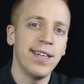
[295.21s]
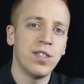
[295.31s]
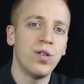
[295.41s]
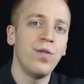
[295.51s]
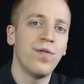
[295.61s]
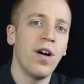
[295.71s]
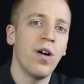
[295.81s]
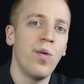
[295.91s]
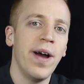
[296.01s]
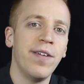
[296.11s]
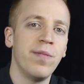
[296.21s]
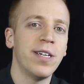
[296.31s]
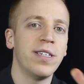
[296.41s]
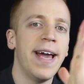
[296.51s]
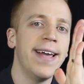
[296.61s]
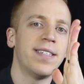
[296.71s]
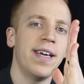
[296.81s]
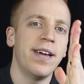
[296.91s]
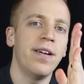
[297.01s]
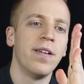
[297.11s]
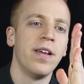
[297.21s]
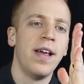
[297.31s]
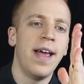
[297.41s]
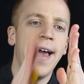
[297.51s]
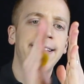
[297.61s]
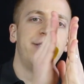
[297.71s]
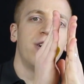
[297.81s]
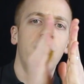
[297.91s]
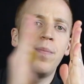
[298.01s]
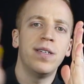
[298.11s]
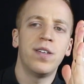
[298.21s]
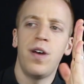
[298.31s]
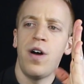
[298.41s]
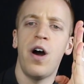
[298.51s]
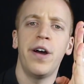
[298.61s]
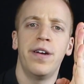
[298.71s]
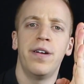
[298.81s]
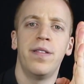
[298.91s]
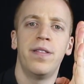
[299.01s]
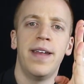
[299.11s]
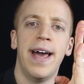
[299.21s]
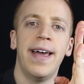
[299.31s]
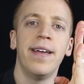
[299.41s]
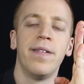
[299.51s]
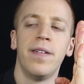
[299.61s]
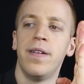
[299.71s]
It's too far away. If you imagine A is here, A sharp is higher than A.